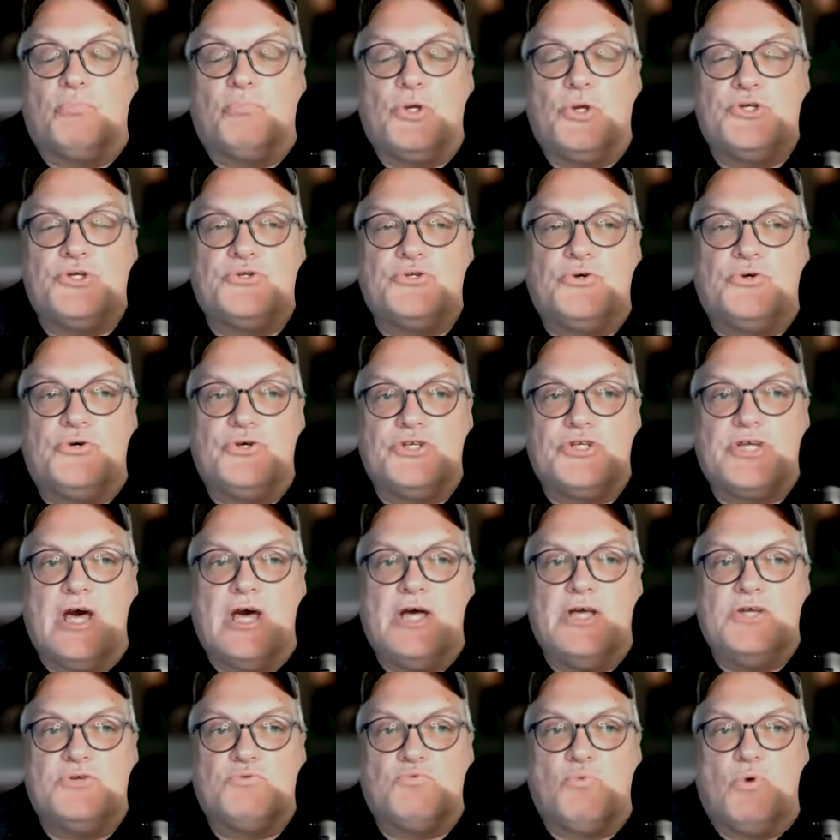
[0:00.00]
Bristol has
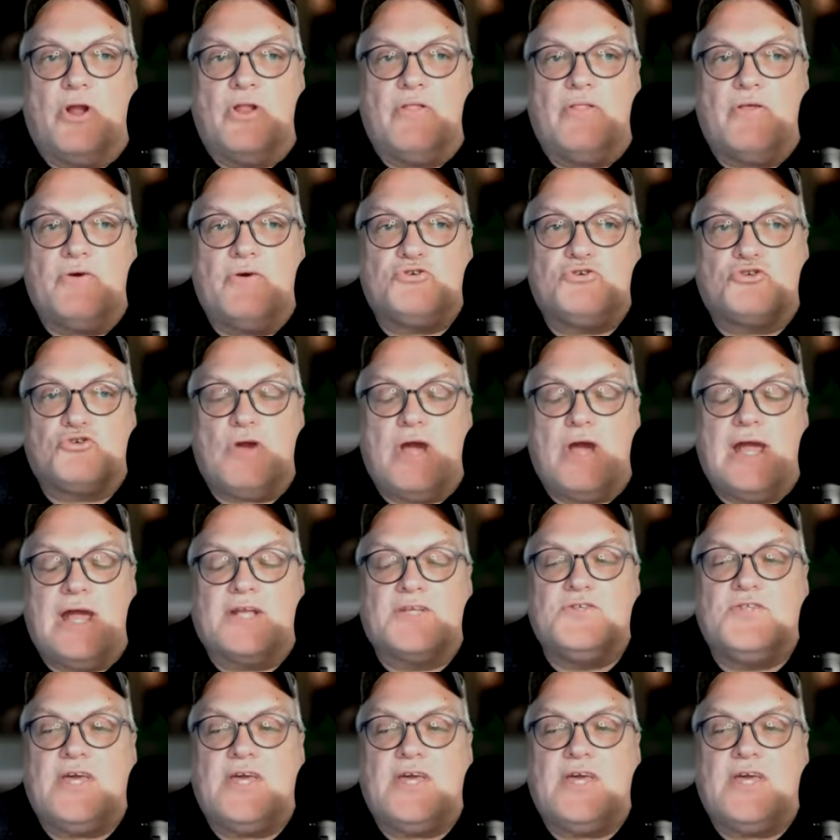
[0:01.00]
got is one of those tracks.